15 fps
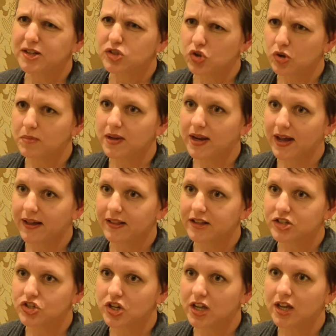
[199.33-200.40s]

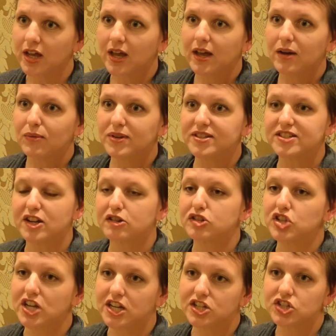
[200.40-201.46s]
terminology, we start
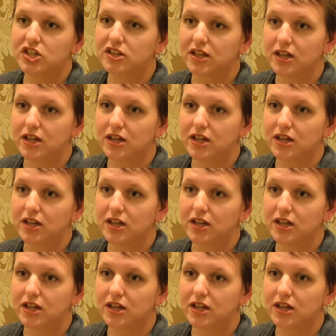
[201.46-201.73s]
changing the